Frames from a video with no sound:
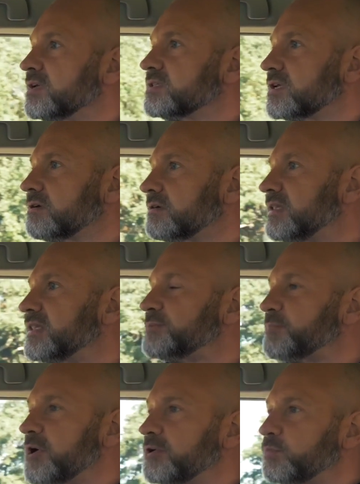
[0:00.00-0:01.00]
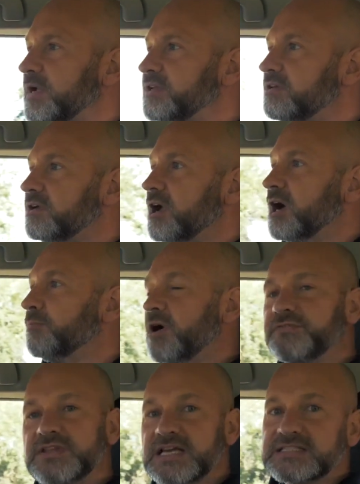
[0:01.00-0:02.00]
So in this mode, when you come
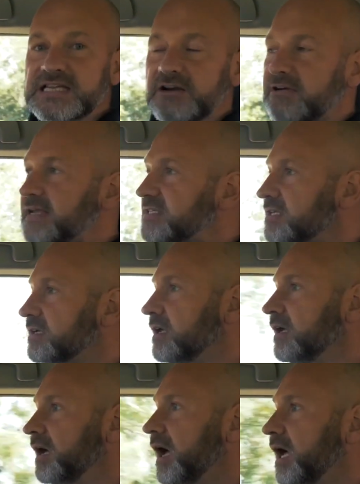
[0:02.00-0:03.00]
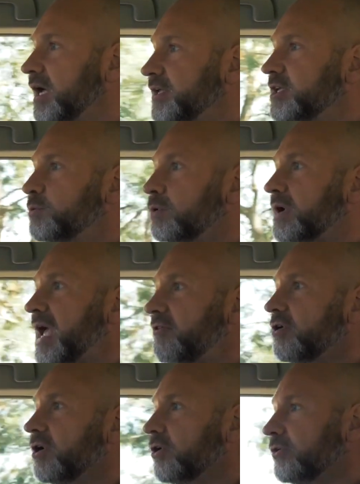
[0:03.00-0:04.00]
off the accelerator, you will
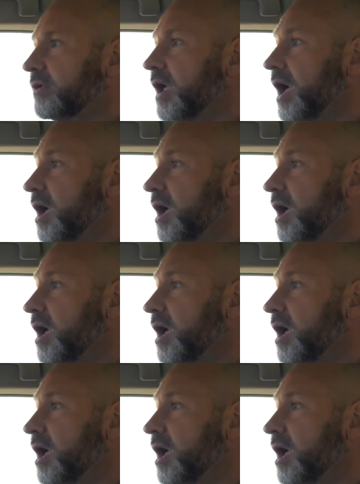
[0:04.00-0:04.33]
carry on